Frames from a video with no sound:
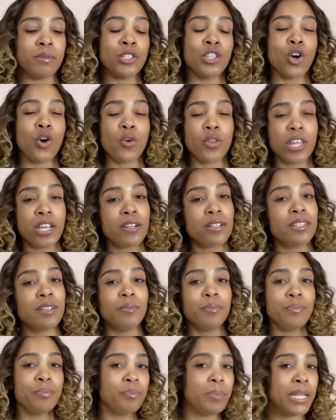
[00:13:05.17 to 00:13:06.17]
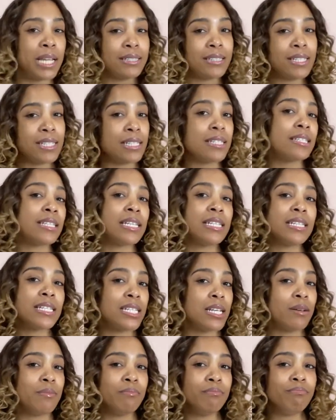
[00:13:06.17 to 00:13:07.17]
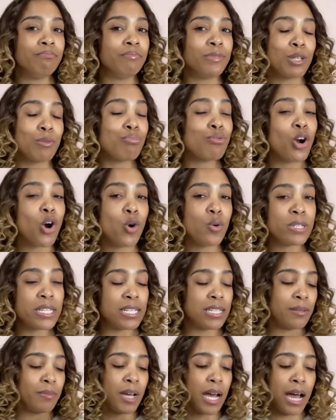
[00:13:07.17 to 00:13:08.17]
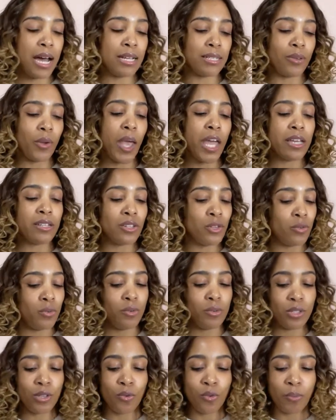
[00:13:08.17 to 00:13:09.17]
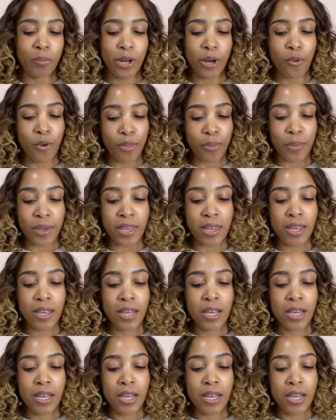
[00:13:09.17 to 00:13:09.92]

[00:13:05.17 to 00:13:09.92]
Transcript: So there's some pluses and some some pros and some cons, okay? So, so bear with me.